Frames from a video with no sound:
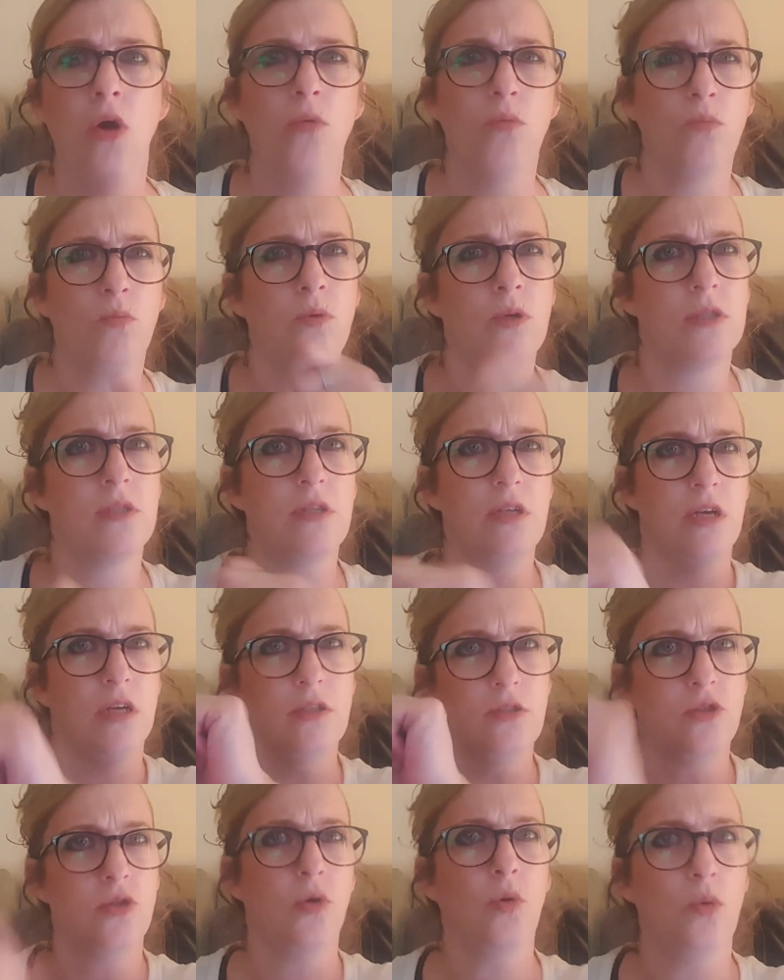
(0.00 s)
was
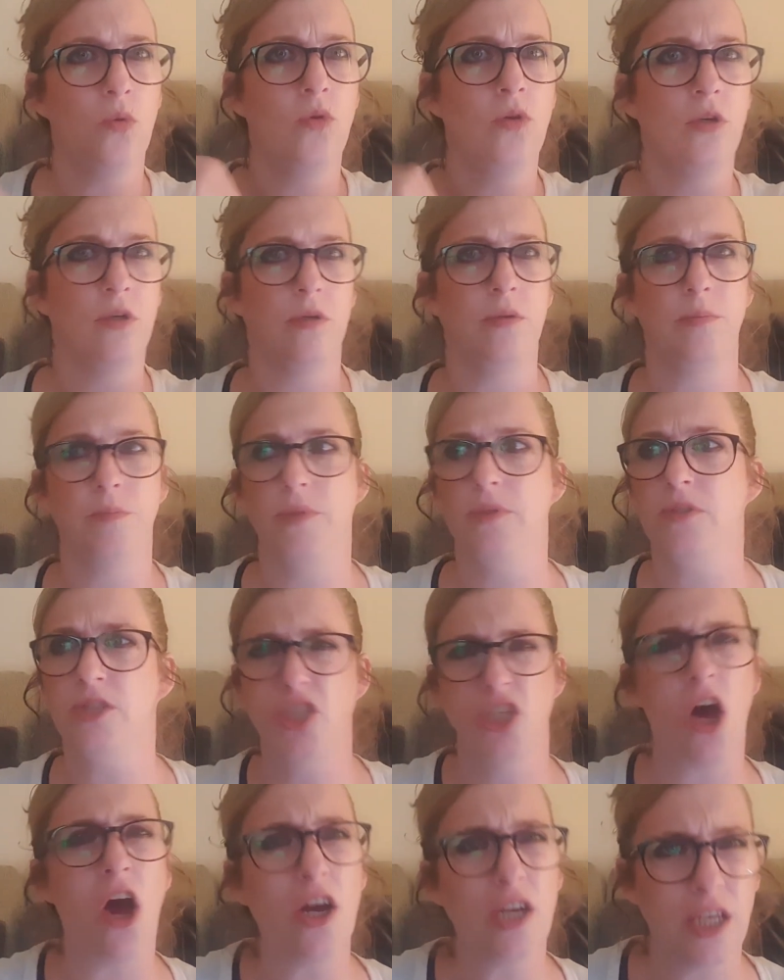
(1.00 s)
torn up
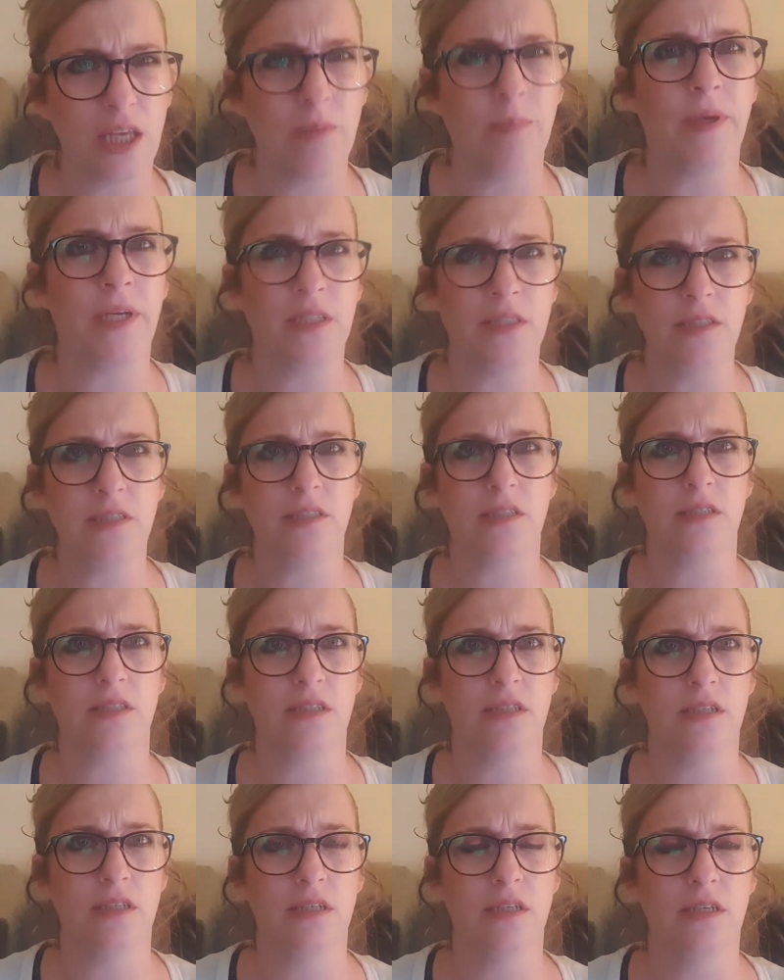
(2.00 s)
documents
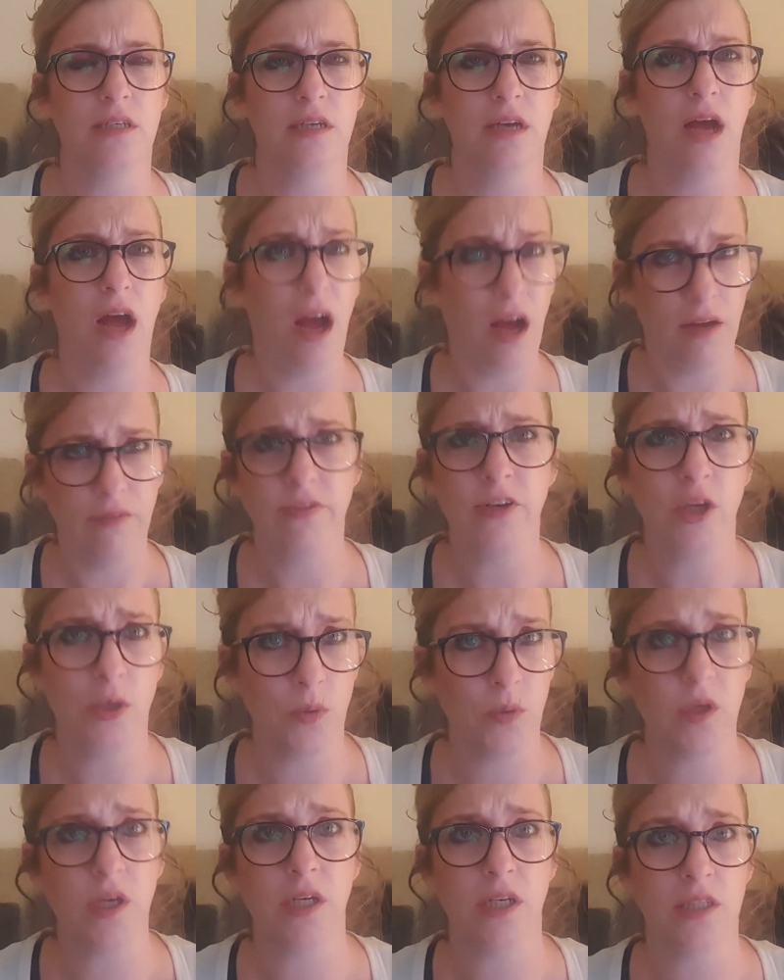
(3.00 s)
of
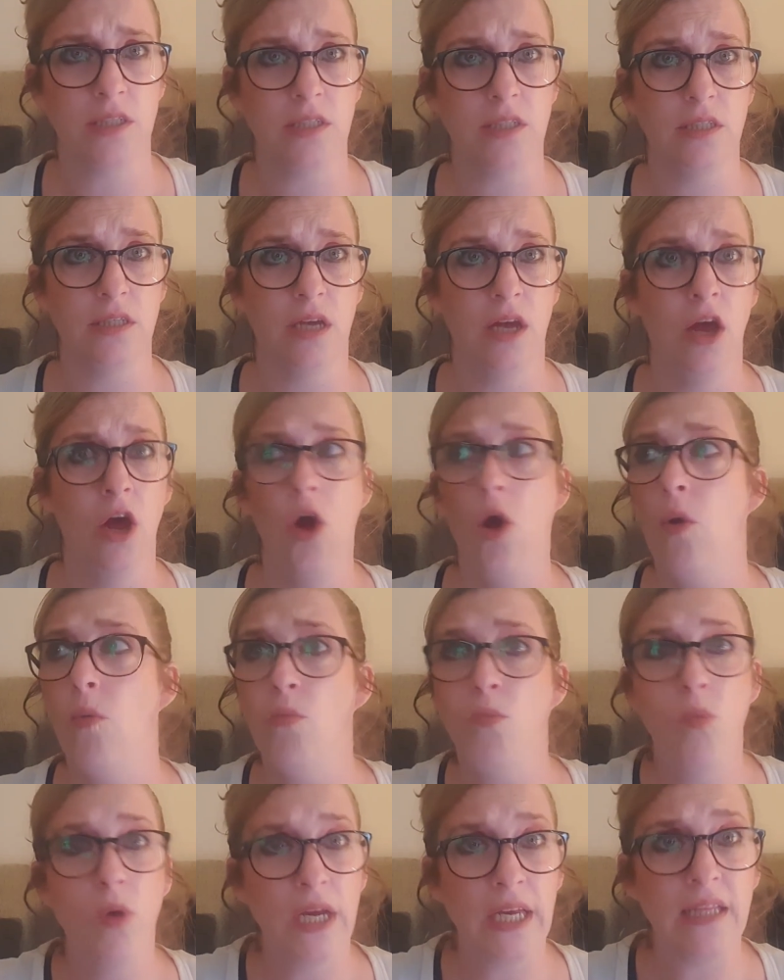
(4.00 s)
Luka's
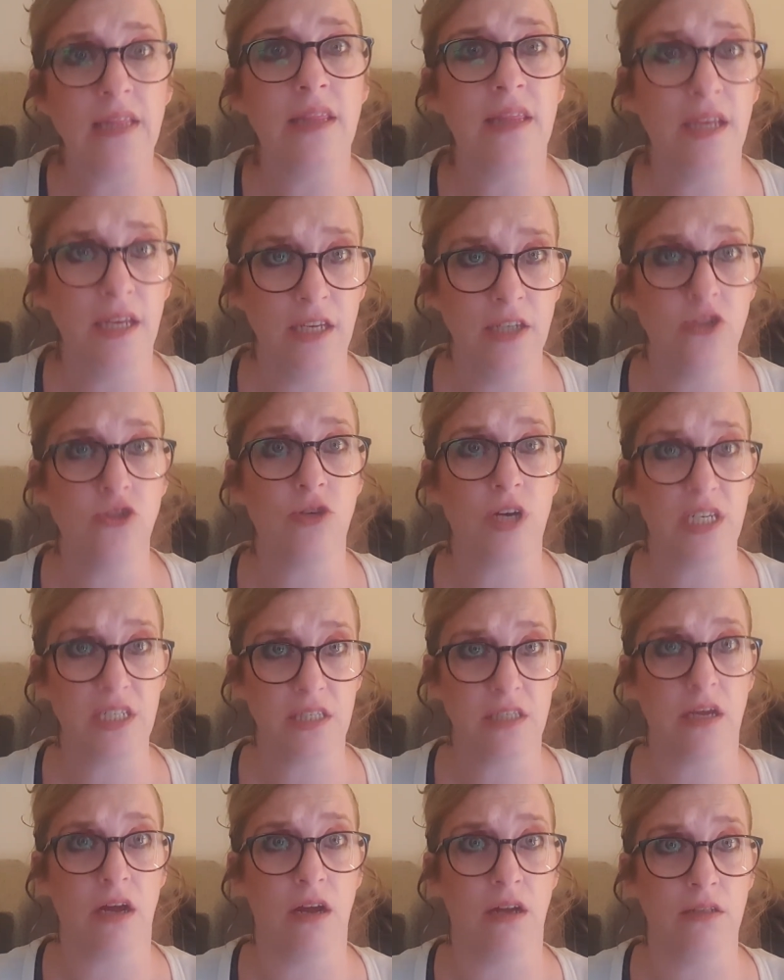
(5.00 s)
with the
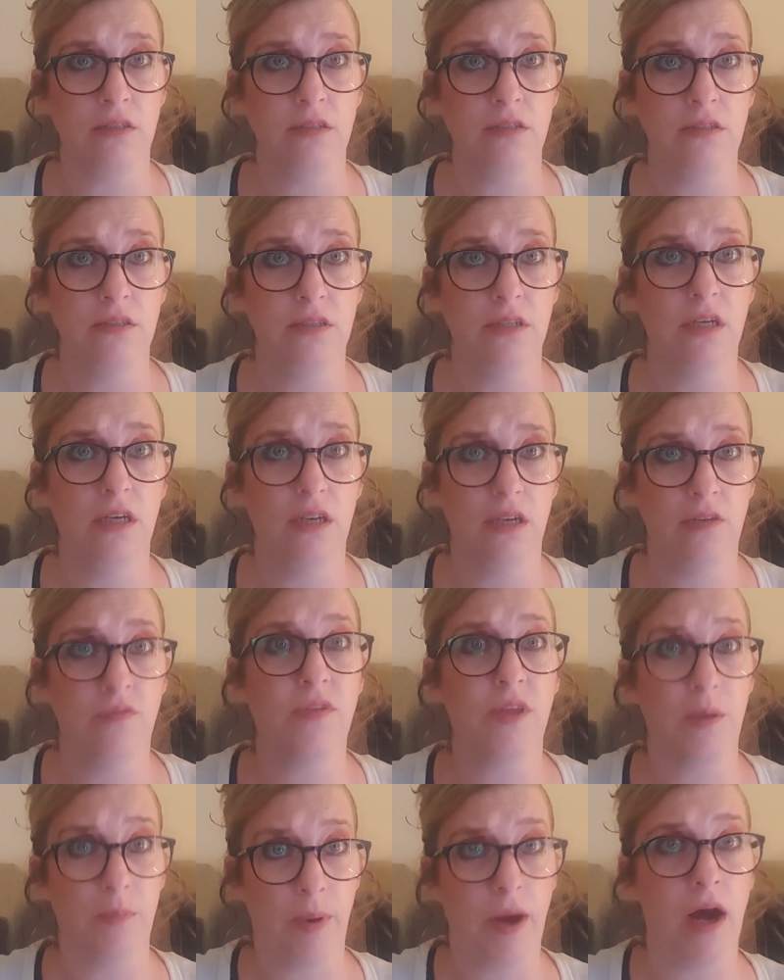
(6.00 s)
address on of
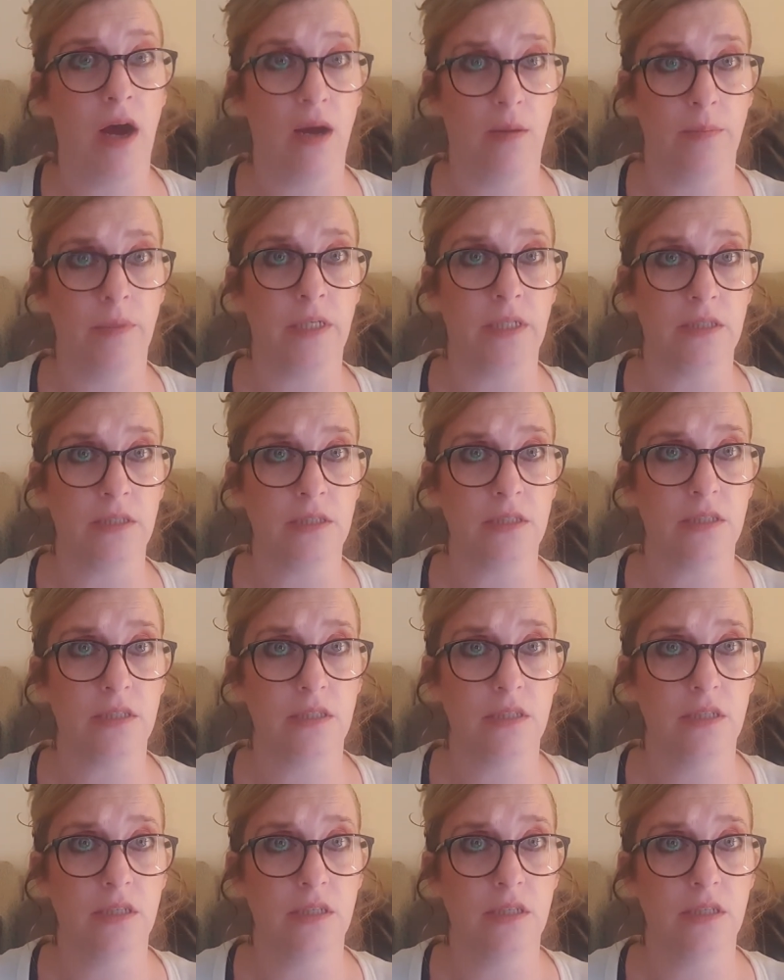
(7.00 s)
the apartment.